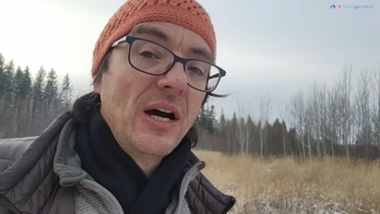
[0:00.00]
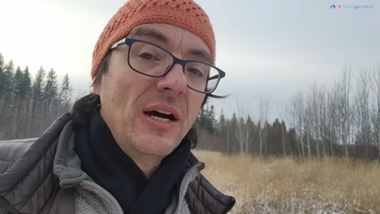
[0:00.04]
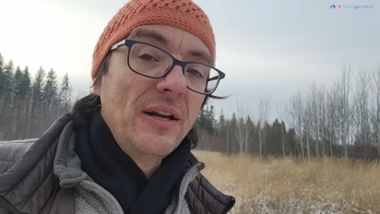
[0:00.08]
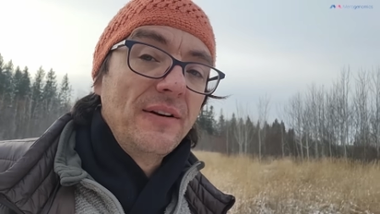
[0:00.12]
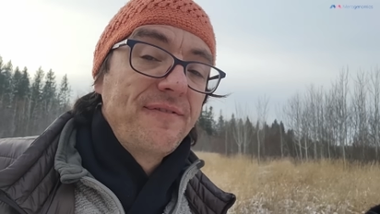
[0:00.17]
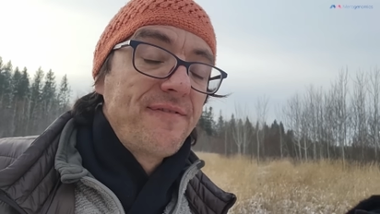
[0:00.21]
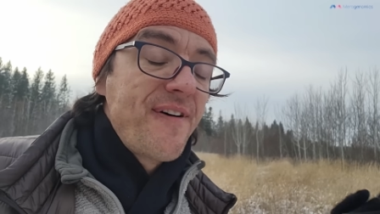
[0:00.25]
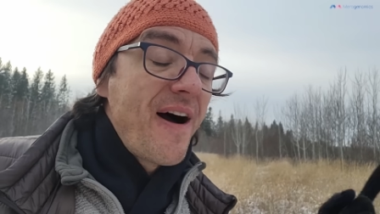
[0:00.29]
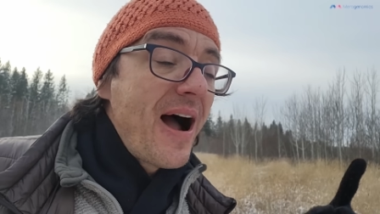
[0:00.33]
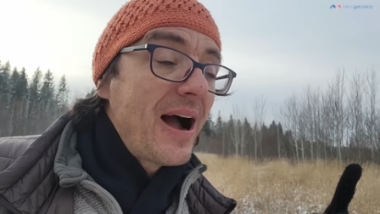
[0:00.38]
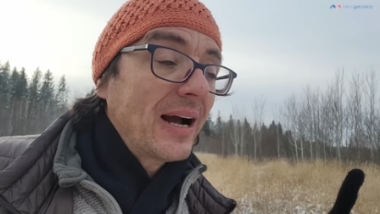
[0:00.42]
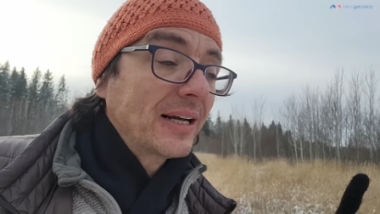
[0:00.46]
In
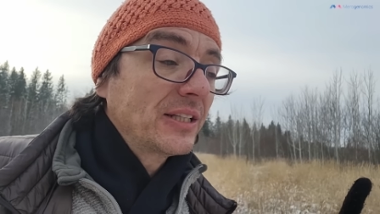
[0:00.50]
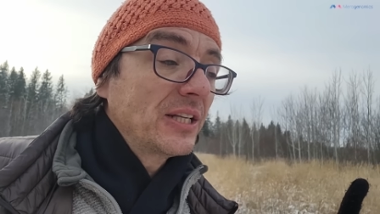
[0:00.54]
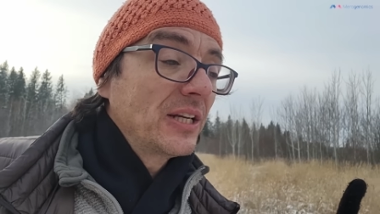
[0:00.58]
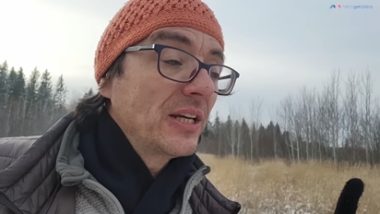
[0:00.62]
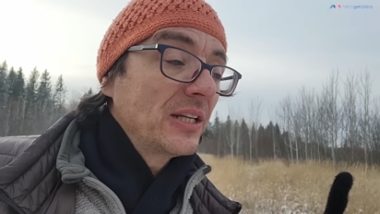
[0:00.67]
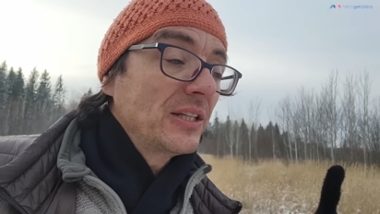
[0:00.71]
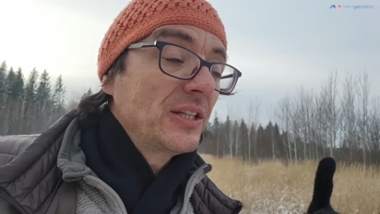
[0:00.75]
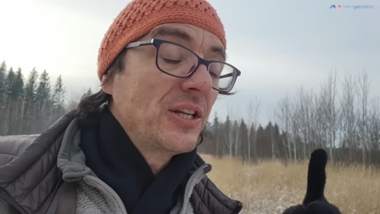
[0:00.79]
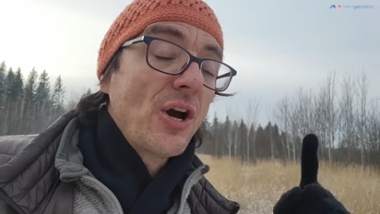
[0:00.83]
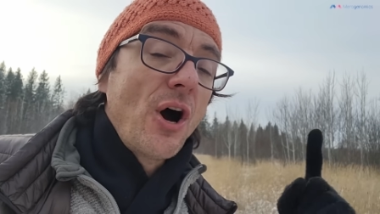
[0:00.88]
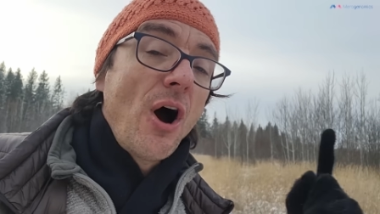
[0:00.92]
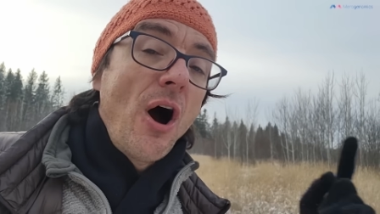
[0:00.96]
fact,
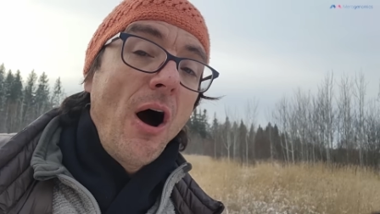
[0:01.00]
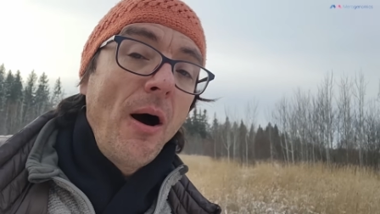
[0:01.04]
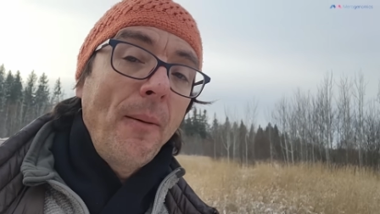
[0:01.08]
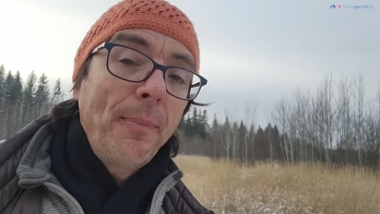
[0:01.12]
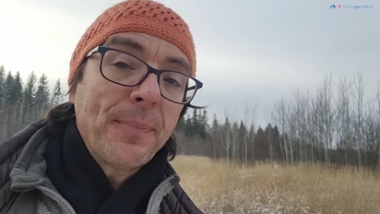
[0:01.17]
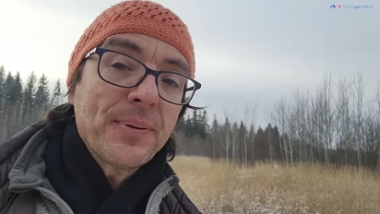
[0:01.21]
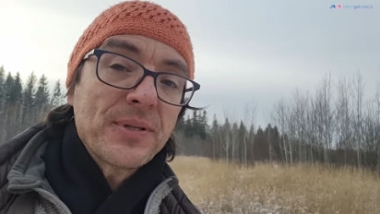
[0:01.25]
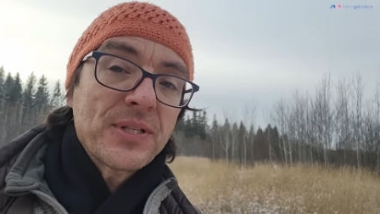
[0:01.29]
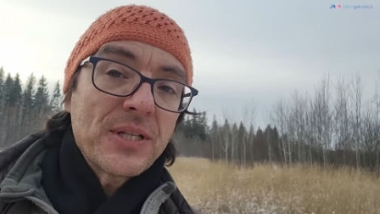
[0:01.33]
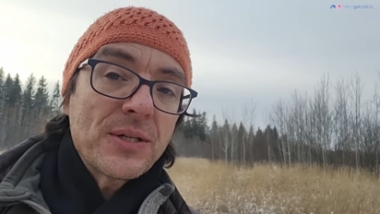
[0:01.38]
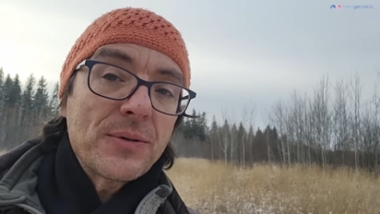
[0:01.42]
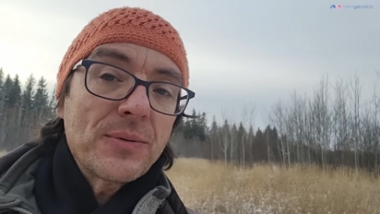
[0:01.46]
the
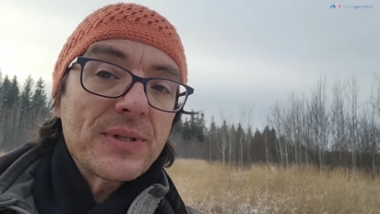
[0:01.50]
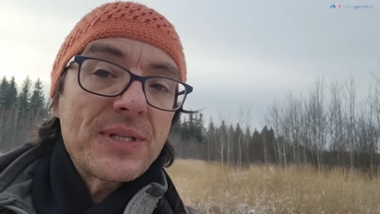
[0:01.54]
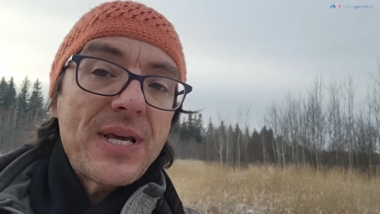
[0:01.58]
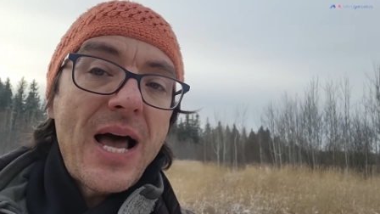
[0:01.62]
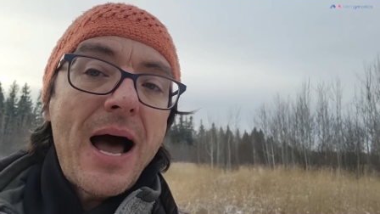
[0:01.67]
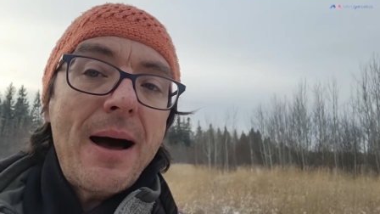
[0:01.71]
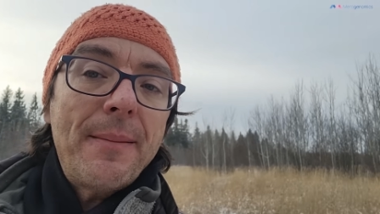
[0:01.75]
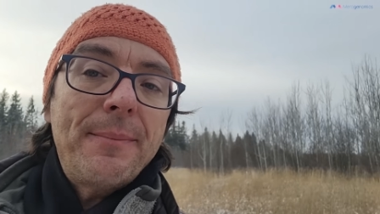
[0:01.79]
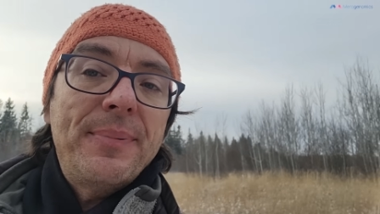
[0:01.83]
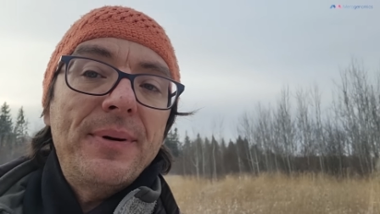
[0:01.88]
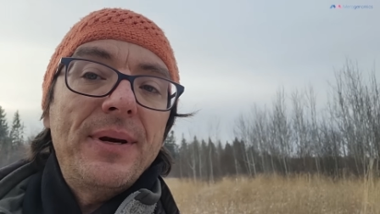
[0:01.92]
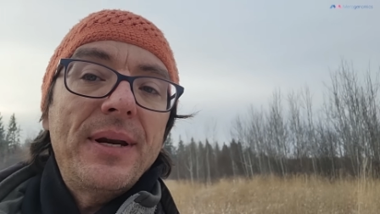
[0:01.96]
opposite was
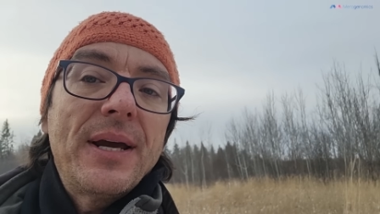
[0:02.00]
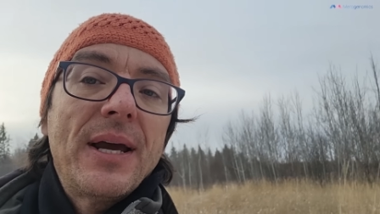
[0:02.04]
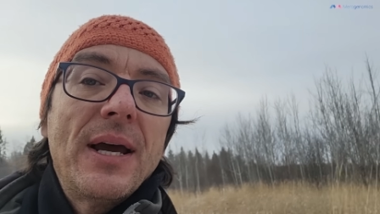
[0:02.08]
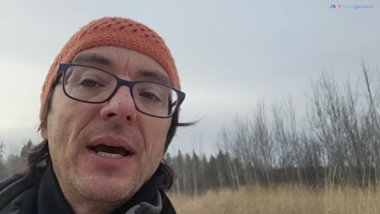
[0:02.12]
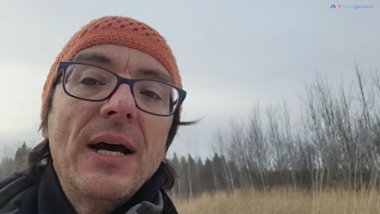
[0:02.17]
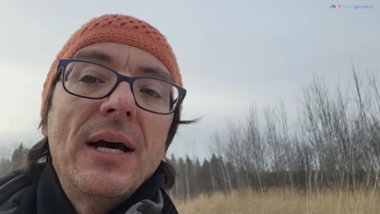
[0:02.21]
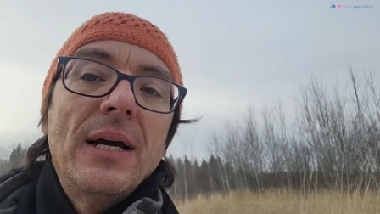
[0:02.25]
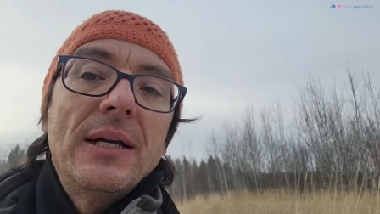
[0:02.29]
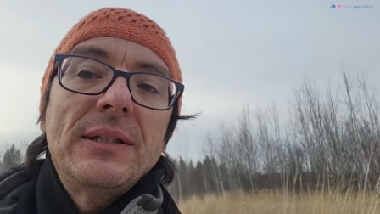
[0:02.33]
happening.